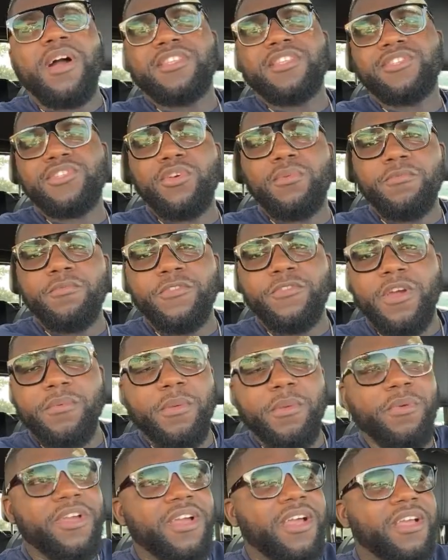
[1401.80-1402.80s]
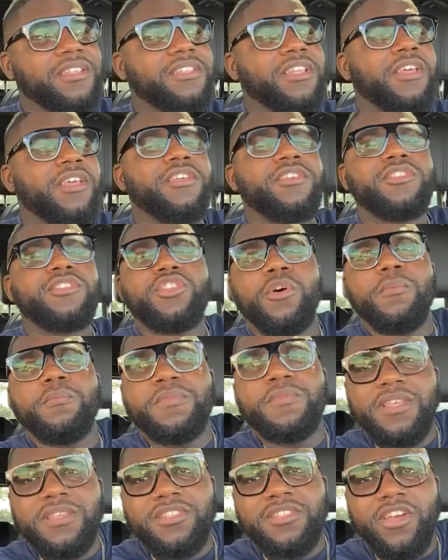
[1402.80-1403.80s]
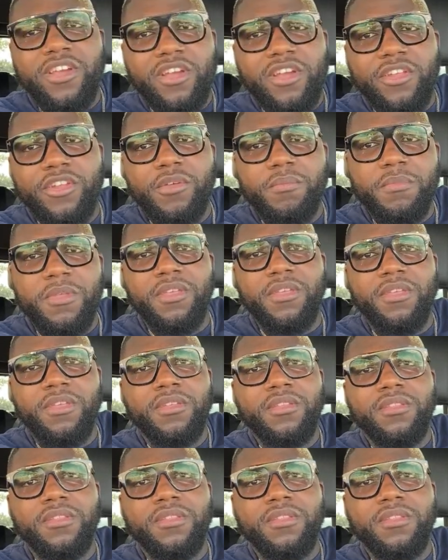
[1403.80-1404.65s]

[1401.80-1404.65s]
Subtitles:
something from you, because some things are going to be